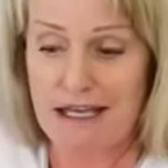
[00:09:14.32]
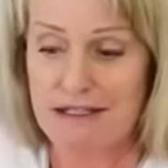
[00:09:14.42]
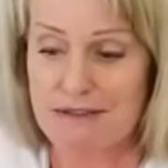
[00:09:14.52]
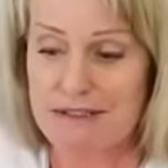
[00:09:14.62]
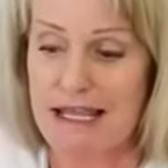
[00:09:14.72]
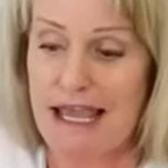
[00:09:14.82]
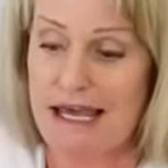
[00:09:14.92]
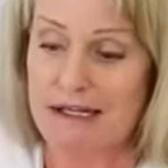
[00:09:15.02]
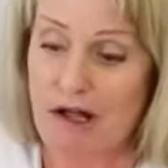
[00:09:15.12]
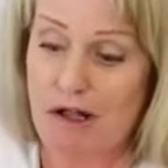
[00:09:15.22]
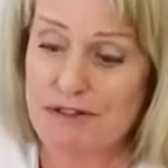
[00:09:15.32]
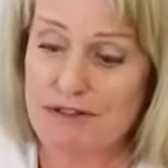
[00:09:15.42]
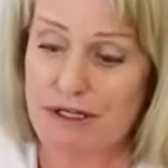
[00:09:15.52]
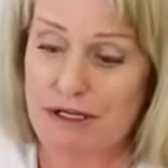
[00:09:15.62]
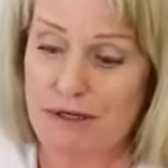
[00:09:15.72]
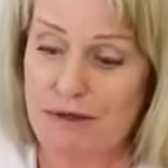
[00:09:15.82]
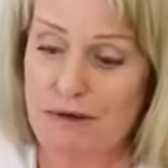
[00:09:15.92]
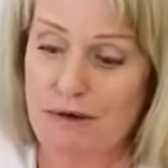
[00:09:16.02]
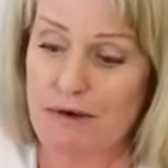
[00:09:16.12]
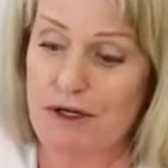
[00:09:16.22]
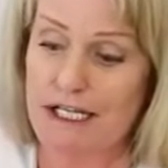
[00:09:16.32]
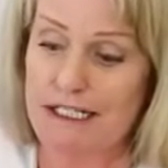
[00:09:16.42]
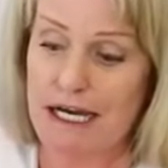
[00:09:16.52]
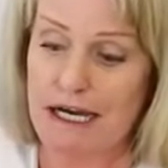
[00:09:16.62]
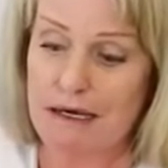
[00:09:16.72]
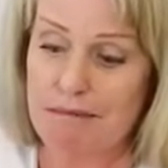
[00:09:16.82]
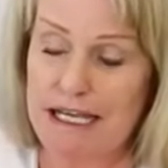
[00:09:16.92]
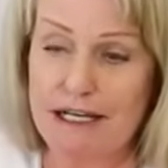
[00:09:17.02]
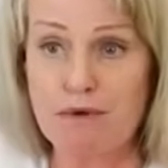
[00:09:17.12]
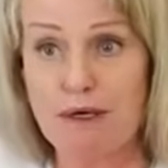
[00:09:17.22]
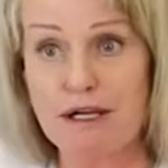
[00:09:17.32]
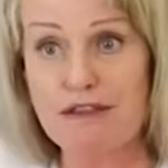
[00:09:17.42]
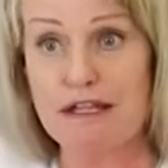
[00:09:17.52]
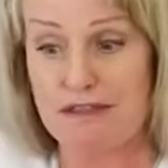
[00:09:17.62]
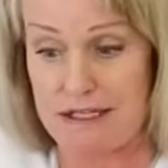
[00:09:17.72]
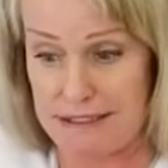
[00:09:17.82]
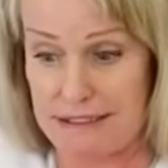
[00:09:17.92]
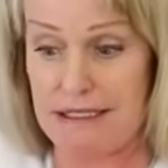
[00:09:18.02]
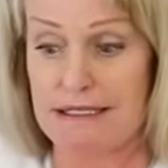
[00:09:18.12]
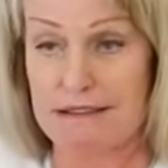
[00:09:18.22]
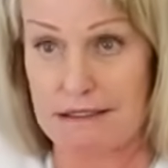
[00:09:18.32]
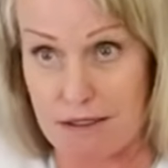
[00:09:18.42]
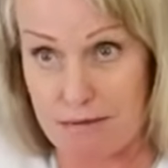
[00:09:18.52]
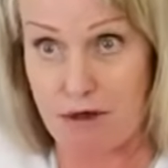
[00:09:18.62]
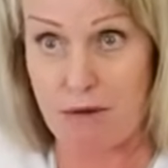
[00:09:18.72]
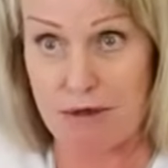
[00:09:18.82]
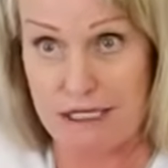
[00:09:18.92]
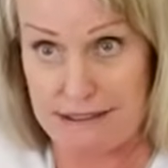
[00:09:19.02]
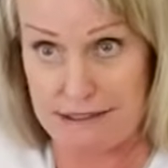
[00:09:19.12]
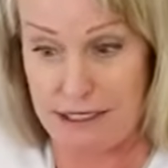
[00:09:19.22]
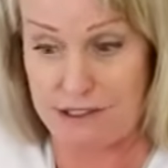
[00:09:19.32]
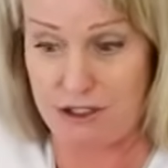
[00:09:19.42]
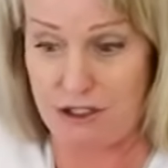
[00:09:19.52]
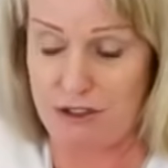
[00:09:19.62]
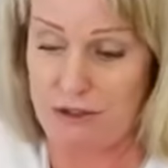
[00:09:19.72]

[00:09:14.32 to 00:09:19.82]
and also on anywhere that this is the appropriate size to